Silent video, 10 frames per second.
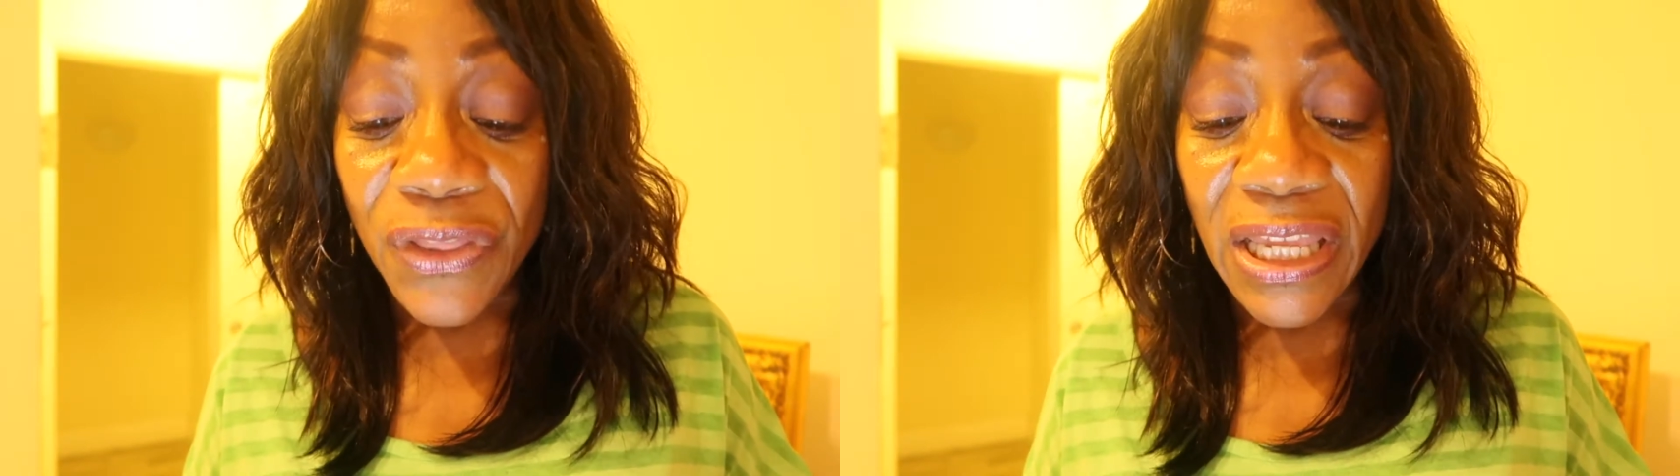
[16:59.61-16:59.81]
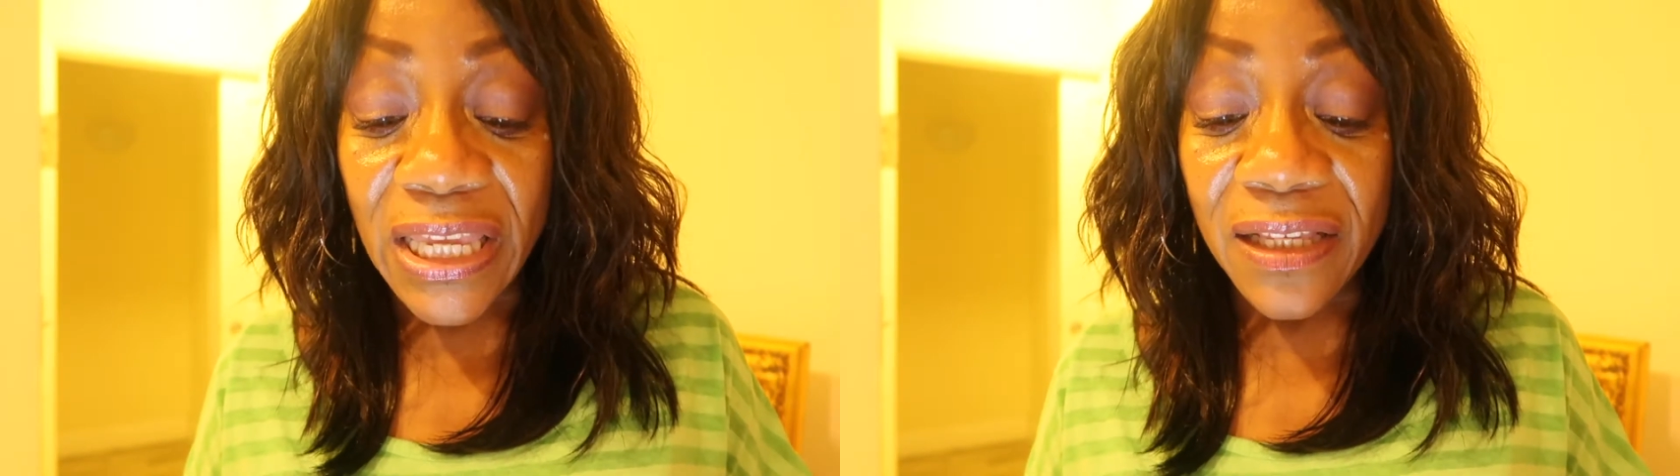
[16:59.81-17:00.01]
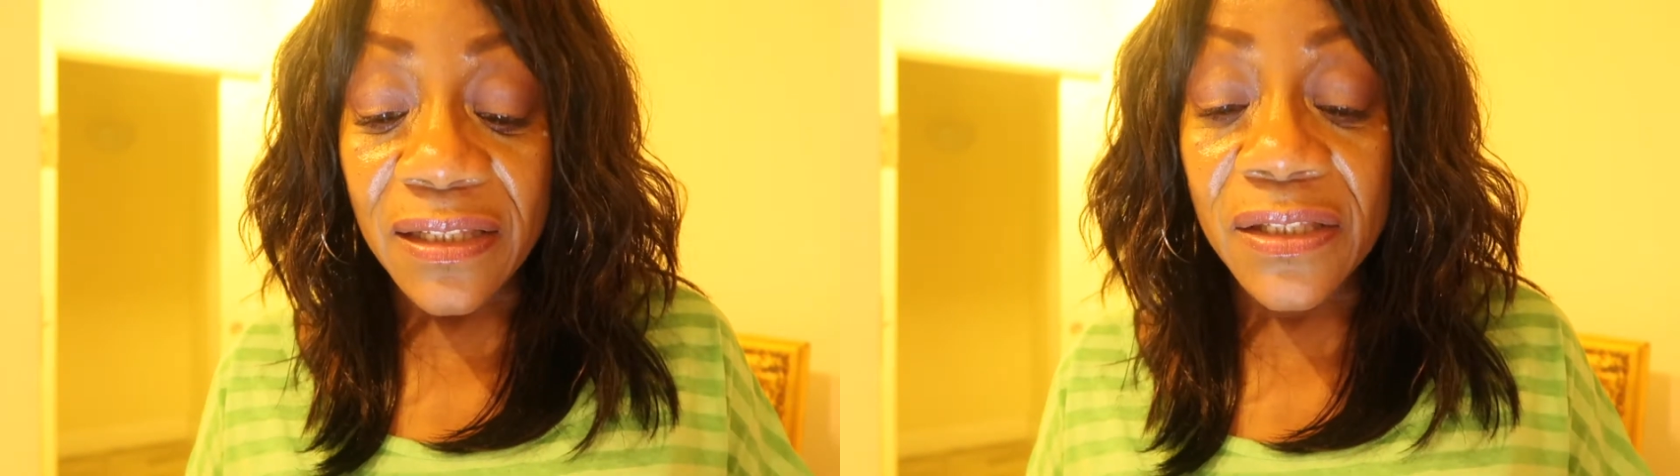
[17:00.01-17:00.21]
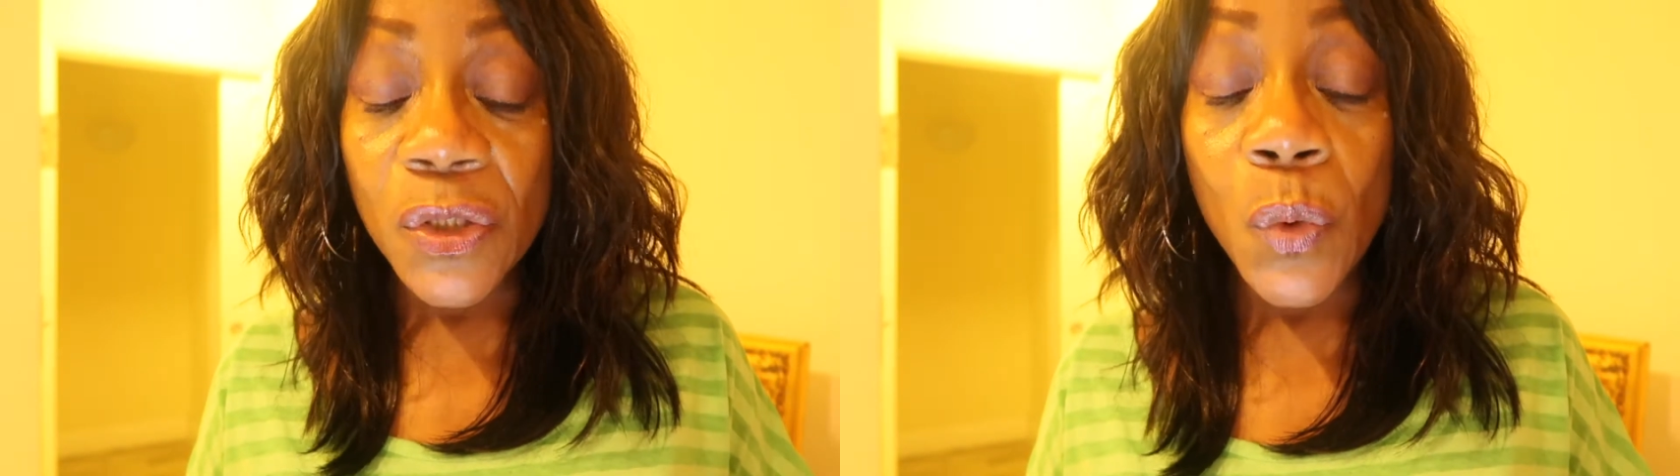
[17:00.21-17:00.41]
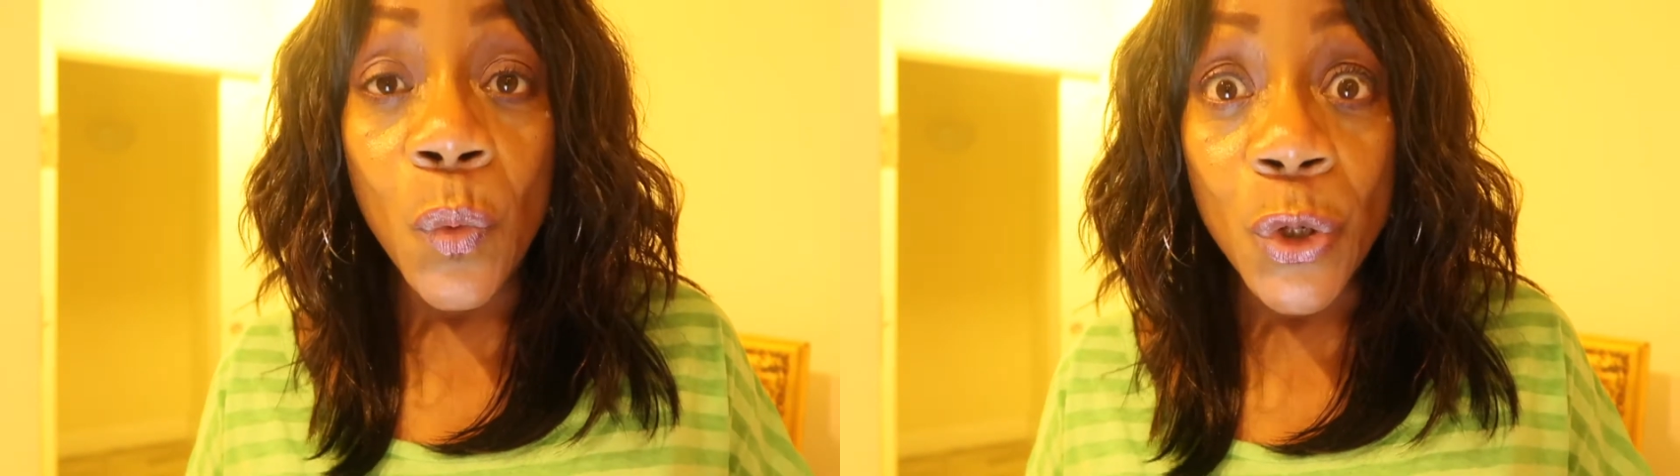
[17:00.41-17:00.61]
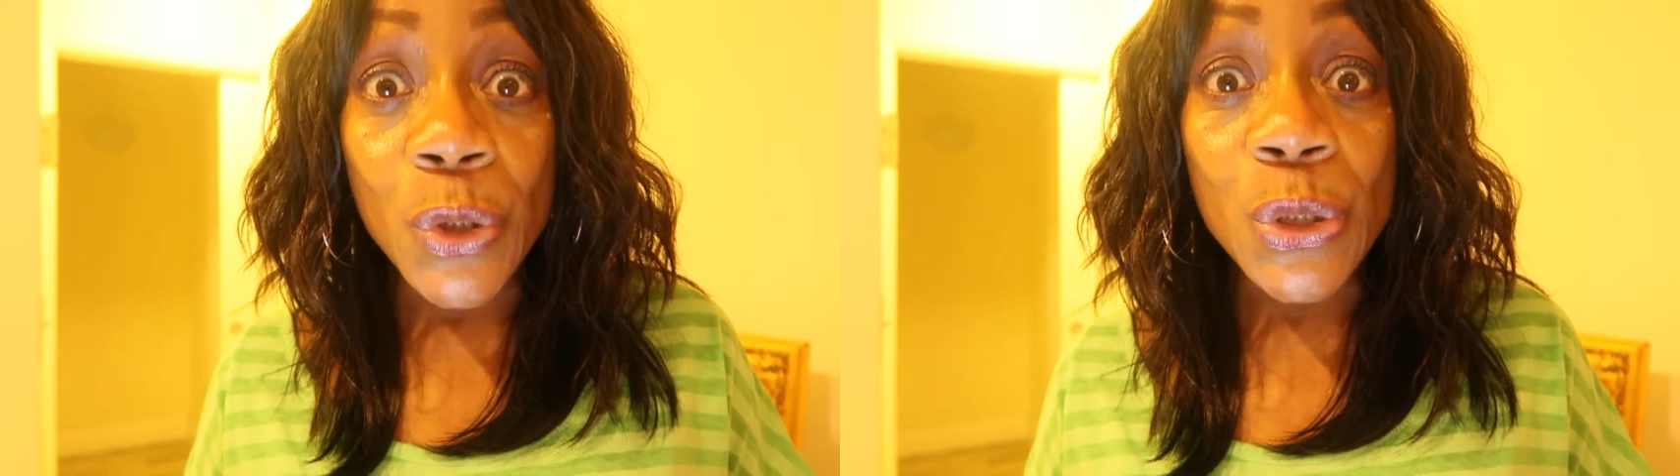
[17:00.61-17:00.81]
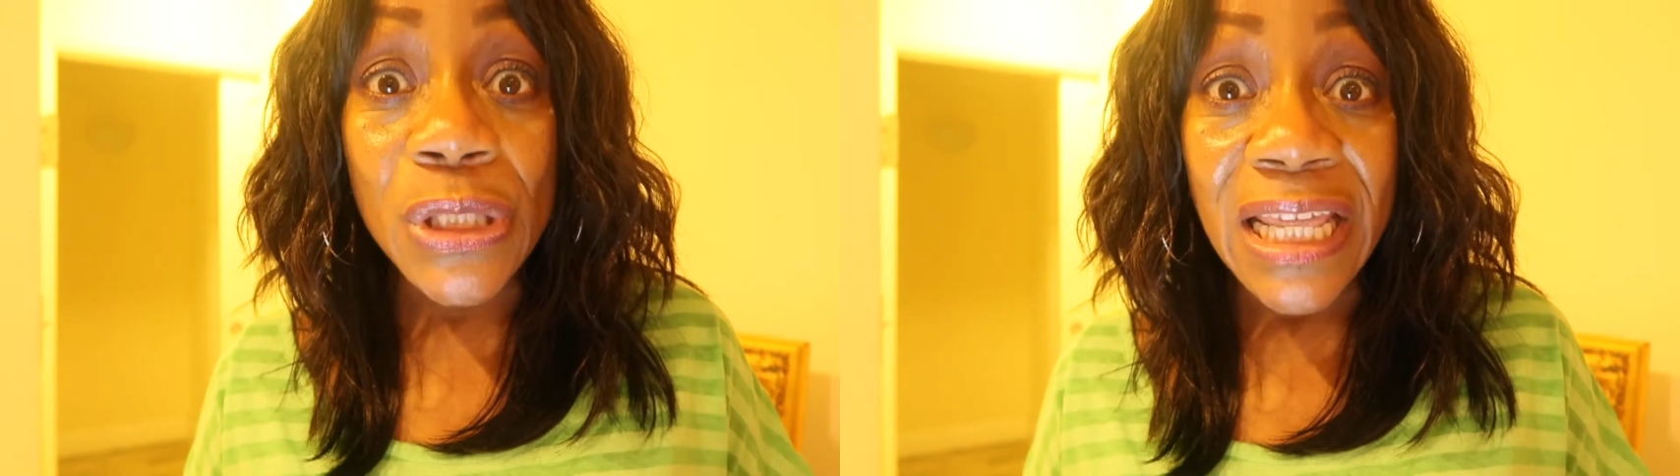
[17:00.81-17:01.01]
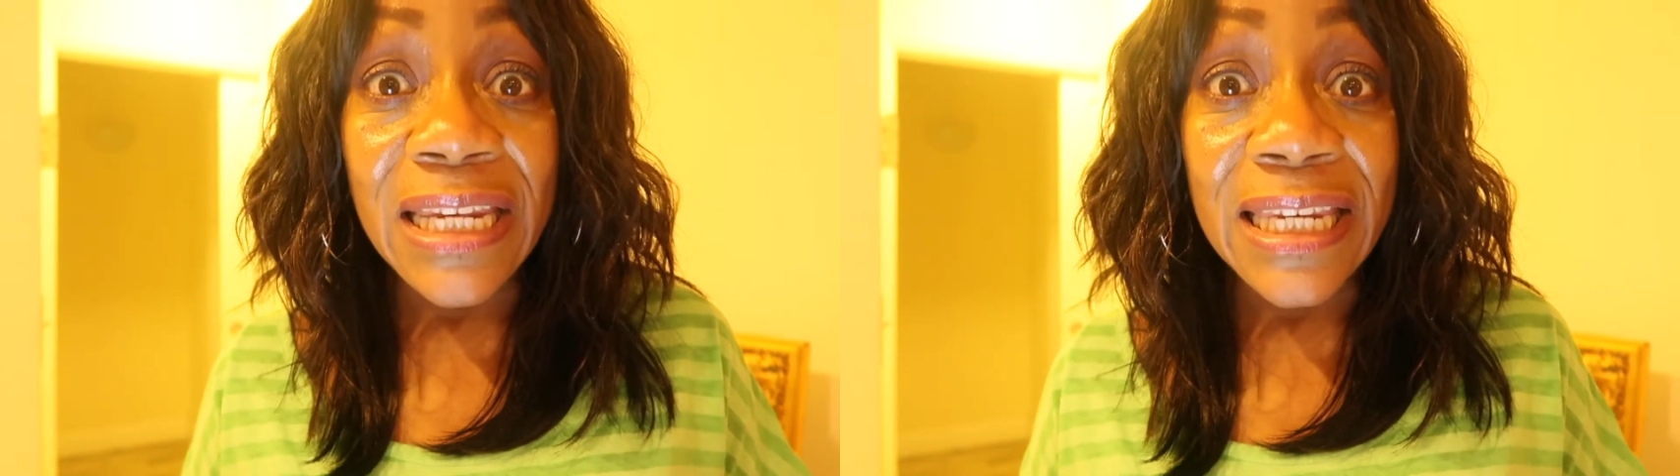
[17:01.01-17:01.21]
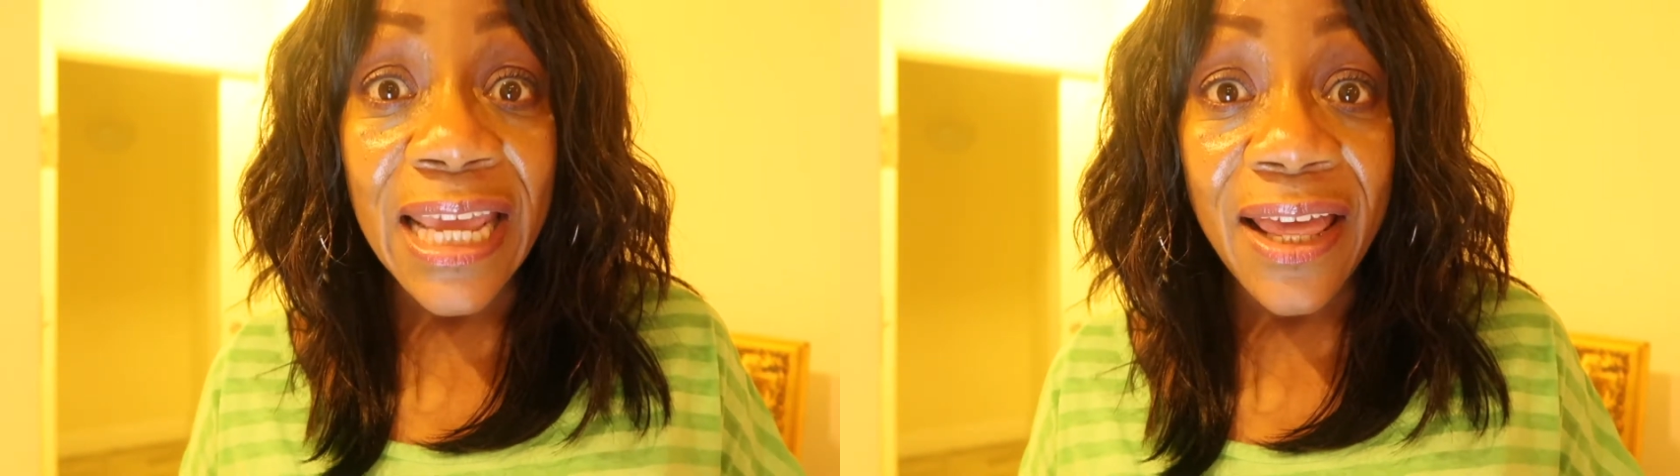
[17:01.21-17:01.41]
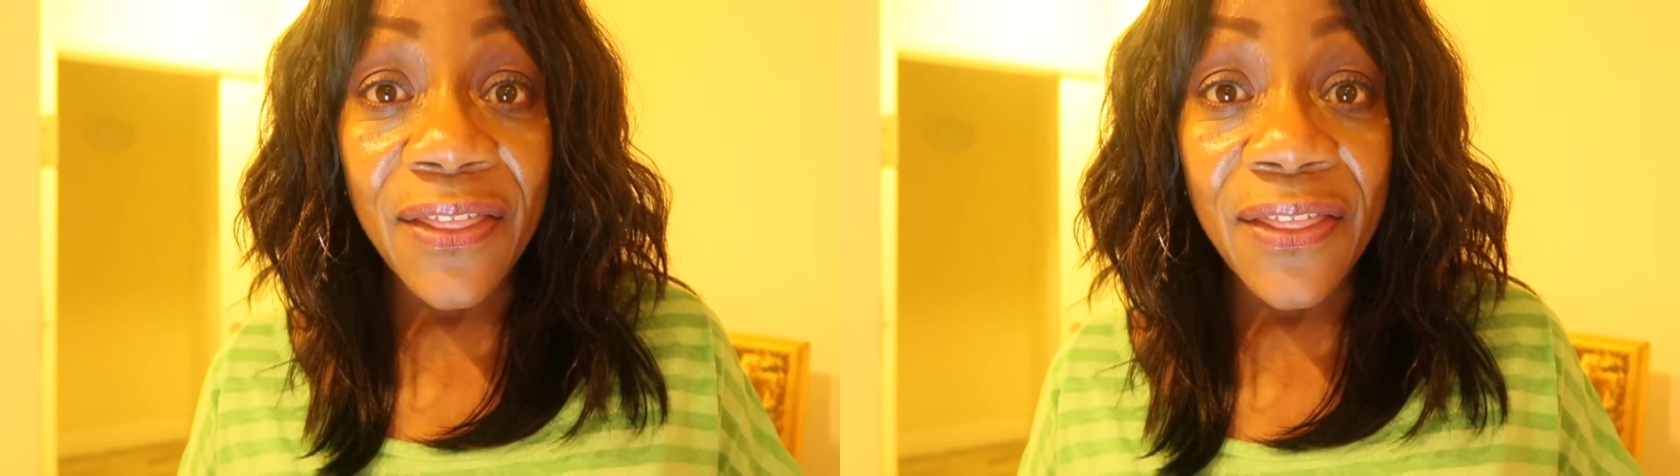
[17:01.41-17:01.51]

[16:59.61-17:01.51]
things worse than death.